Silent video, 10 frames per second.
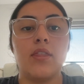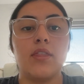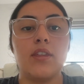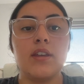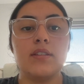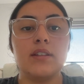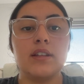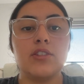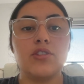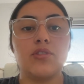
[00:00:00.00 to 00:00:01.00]
This
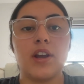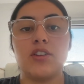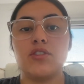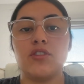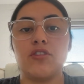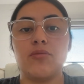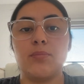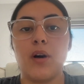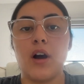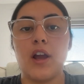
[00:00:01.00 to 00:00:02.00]
integration of
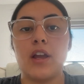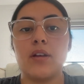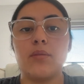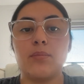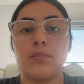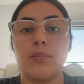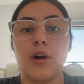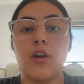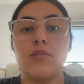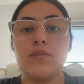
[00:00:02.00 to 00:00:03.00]

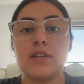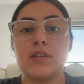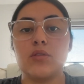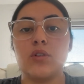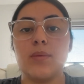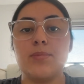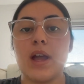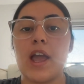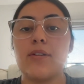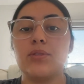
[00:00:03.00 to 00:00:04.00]
biophysical and
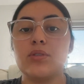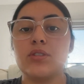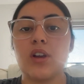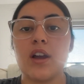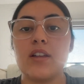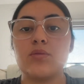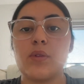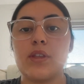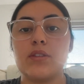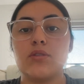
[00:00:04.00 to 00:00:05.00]
behavioral science
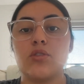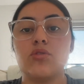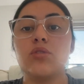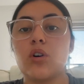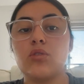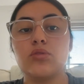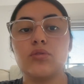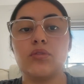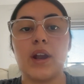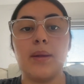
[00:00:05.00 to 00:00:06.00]
within
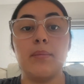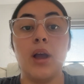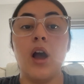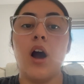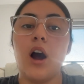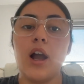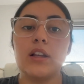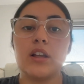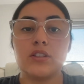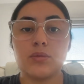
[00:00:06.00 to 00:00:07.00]
sociocultural frame
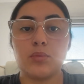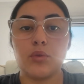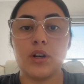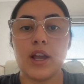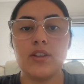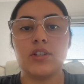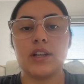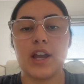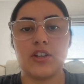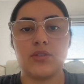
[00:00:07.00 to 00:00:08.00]
highlights the broader
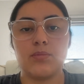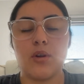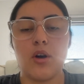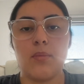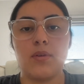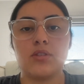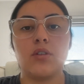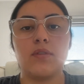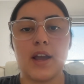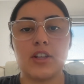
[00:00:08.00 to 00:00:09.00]
education purpose
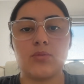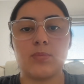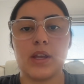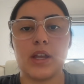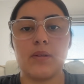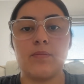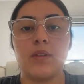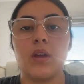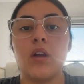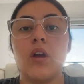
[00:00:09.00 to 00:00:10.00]
of HPE,
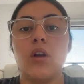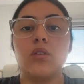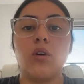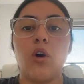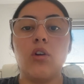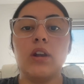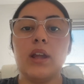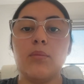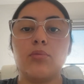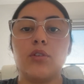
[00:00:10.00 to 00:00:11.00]
not only
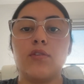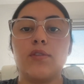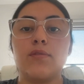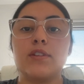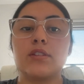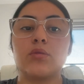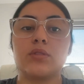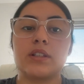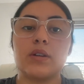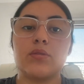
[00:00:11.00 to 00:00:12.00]
improving physical
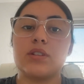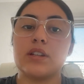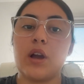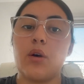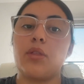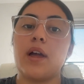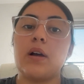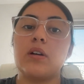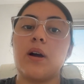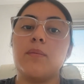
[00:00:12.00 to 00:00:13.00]
skills and health
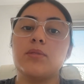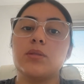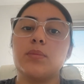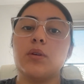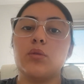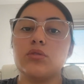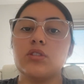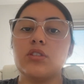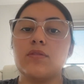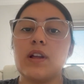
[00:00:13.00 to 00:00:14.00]
outcomes, but also
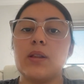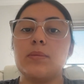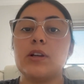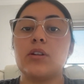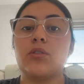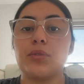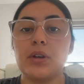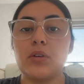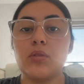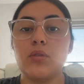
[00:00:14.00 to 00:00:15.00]
developing
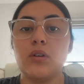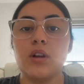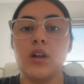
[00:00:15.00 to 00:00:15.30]
critical,